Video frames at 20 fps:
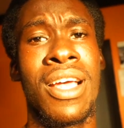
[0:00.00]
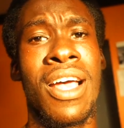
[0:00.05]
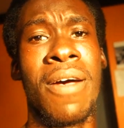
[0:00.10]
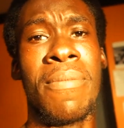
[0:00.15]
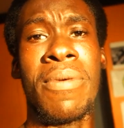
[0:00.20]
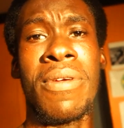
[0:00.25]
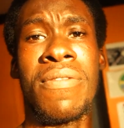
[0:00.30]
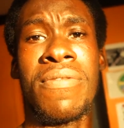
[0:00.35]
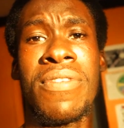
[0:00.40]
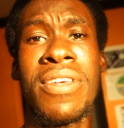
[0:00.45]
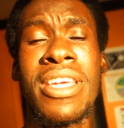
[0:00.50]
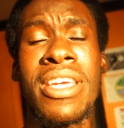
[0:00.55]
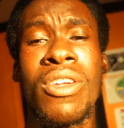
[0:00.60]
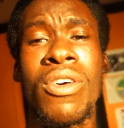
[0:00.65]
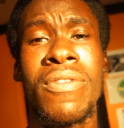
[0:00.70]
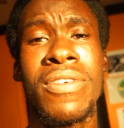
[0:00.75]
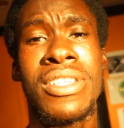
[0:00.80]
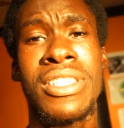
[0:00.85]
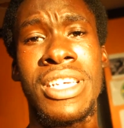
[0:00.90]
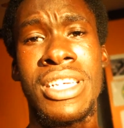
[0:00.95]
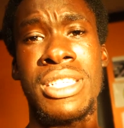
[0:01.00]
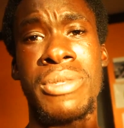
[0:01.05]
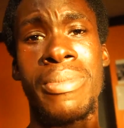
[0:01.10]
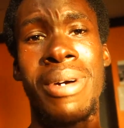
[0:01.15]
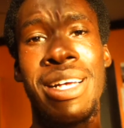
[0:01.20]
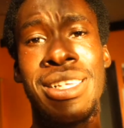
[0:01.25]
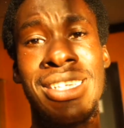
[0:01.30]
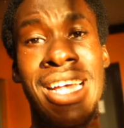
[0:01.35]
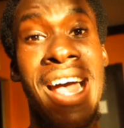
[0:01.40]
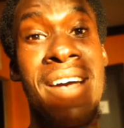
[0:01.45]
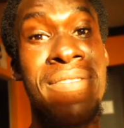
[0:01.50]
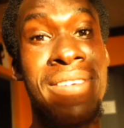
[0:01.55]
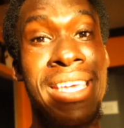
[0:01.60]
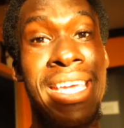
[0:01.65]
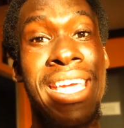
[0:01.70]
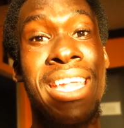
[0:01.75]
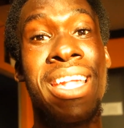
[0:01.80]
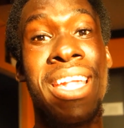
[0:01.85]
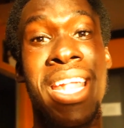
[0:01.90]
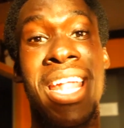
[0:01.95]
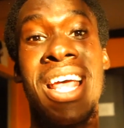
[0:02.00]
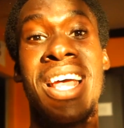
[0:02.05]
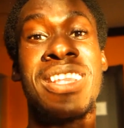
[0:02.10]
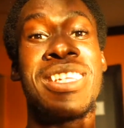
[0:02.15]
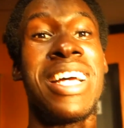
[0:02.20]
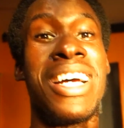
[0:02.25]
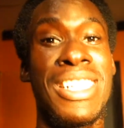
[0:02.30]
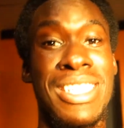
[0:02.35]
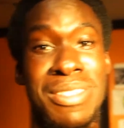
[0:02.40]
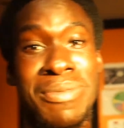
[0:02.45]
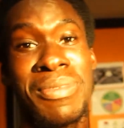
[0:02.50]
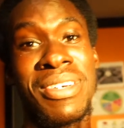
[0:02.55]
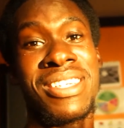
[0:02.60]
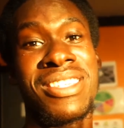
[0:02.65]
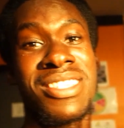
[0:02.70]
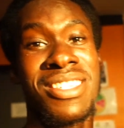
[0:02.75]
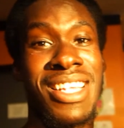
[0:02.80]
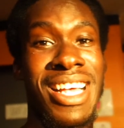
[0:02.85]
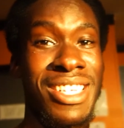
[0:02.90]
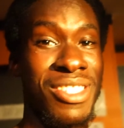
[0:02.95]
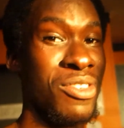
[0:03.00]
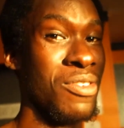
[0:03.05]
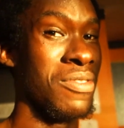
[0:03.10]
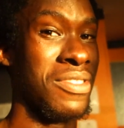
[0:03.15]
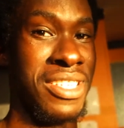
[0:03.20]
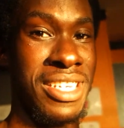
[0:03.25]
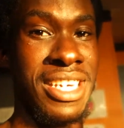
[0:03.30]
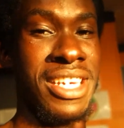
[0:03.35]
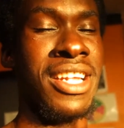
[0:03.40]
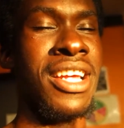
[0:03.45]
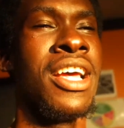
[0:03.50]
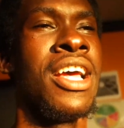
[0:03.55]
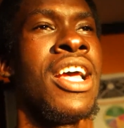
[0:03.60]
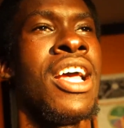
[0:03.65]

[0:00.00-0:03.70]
I've been vegan over 6 months. I've gained tons of muscle, as you've seen.